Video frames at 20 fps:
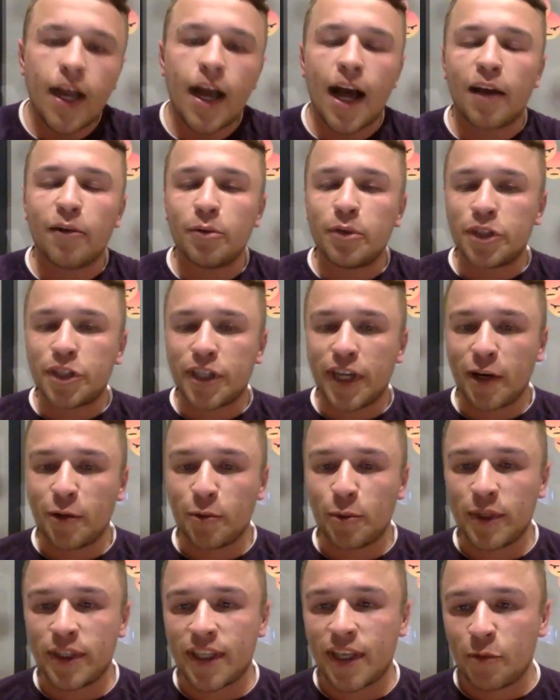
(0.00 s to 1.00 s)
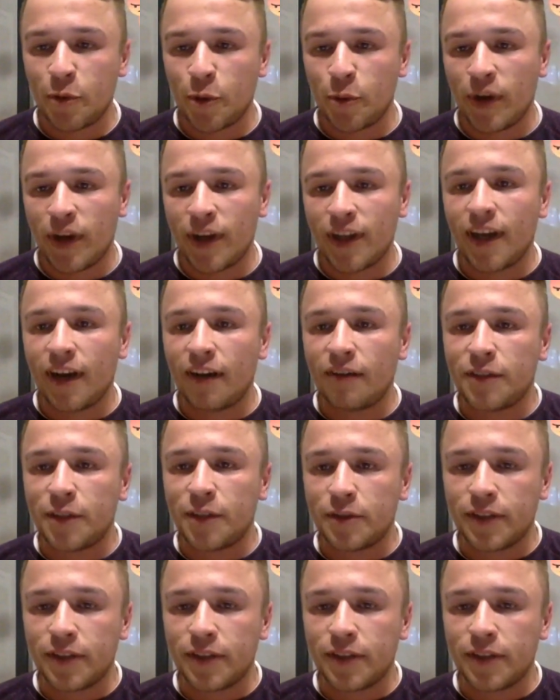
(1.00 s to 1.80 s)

I will share with everyone after the